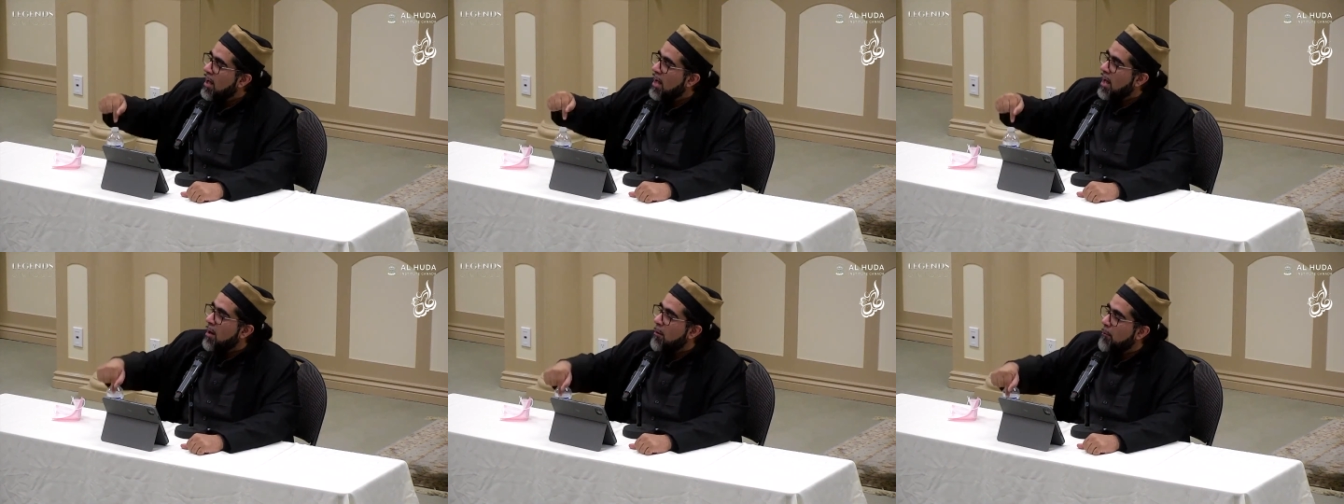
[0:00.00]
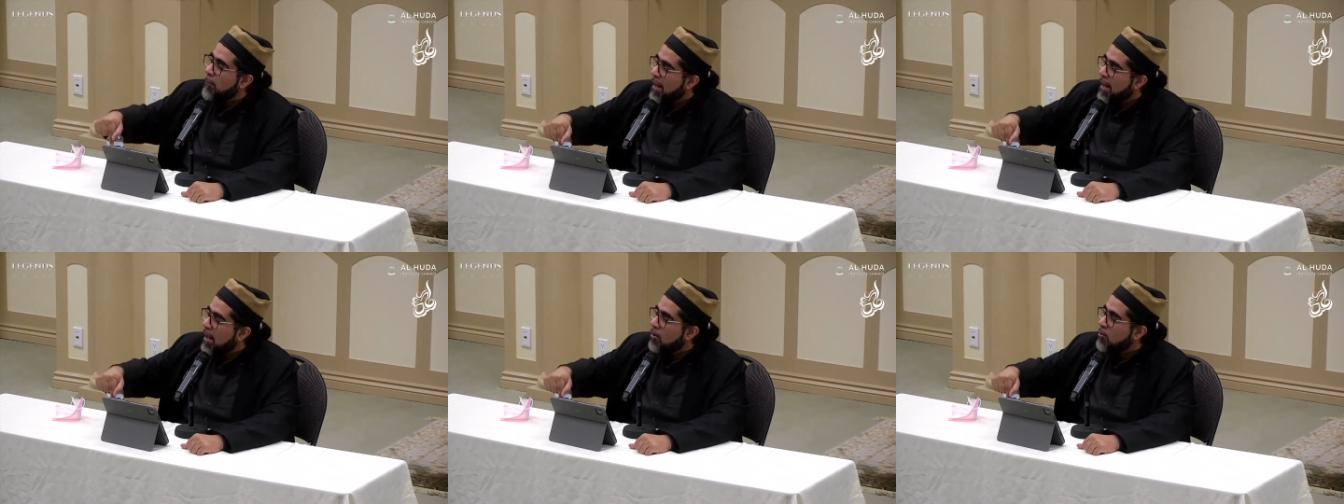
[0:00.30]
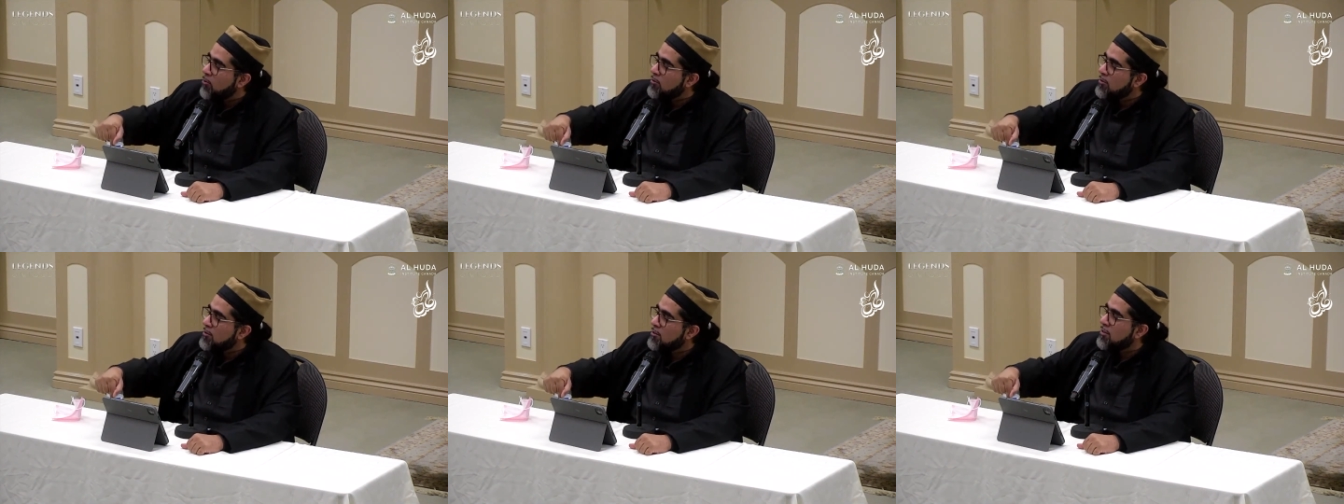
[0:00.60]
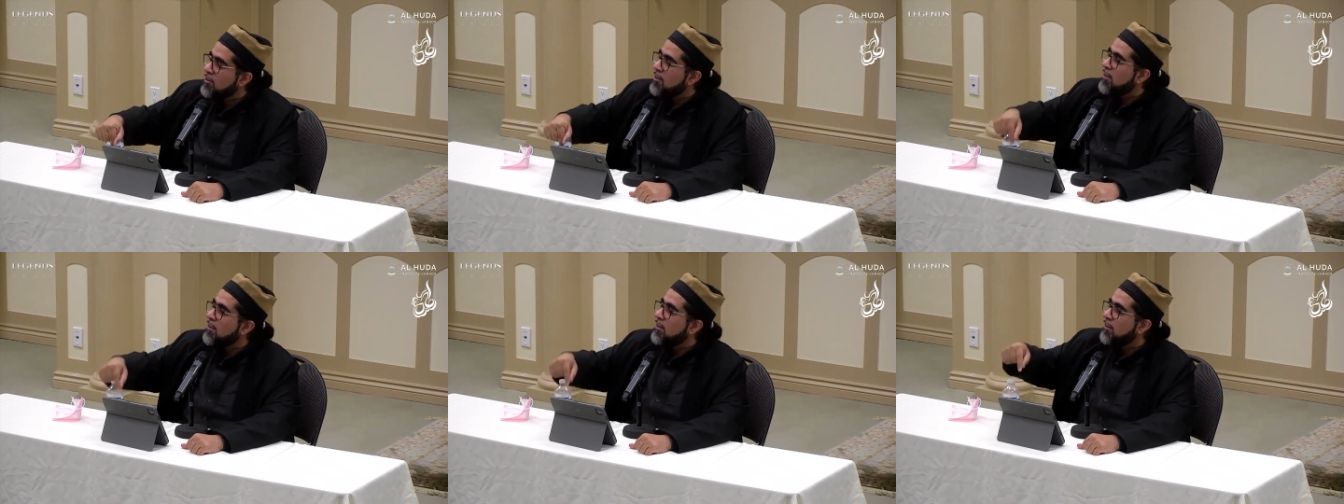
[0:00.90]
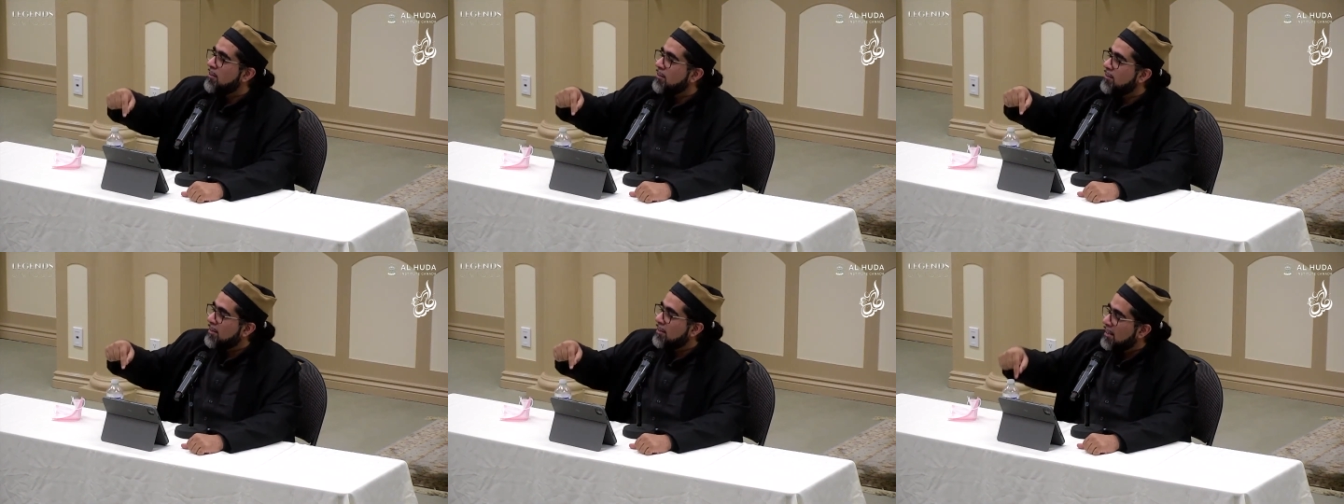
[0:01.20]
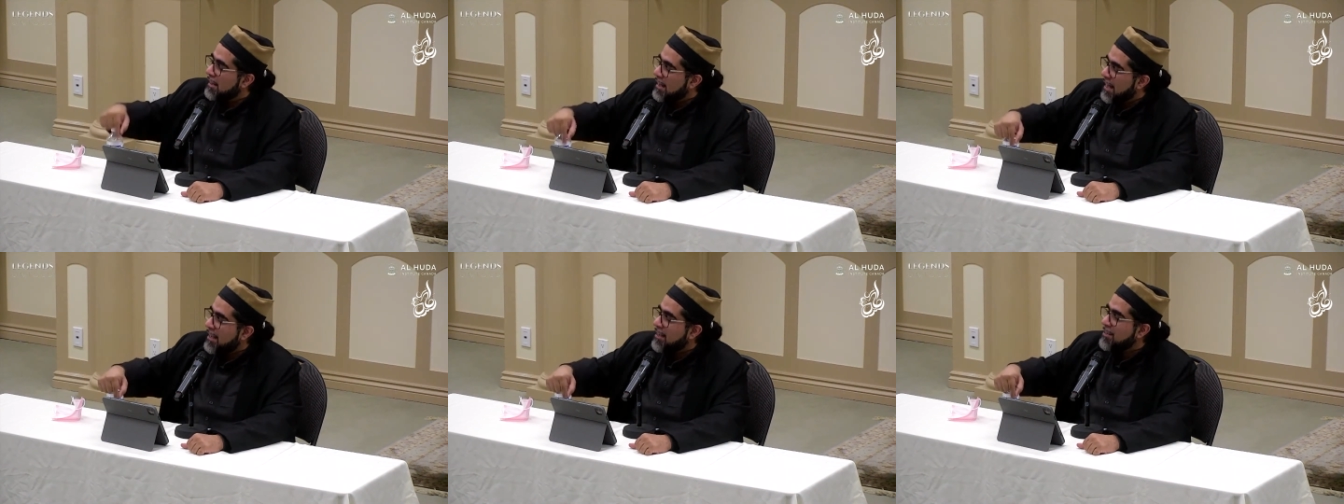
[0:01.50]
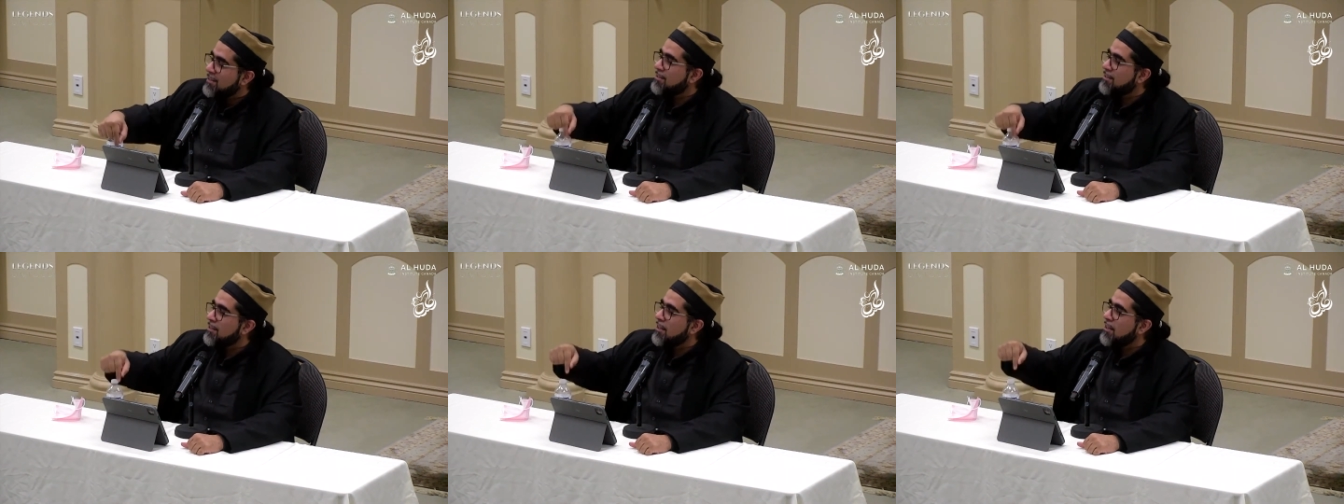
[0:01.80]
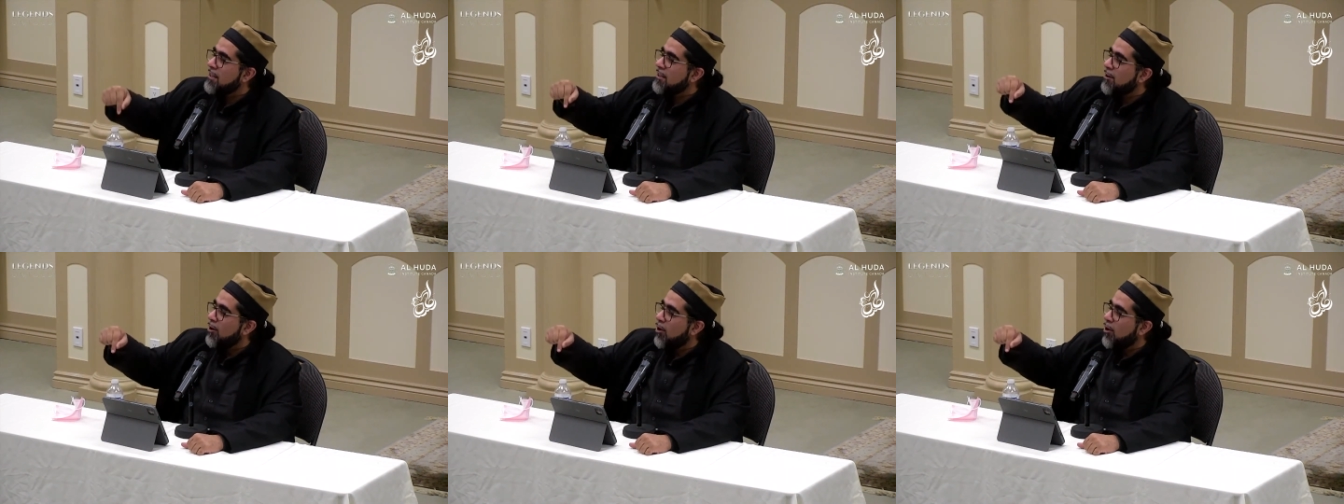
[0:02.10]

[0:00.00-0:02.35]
about the legacy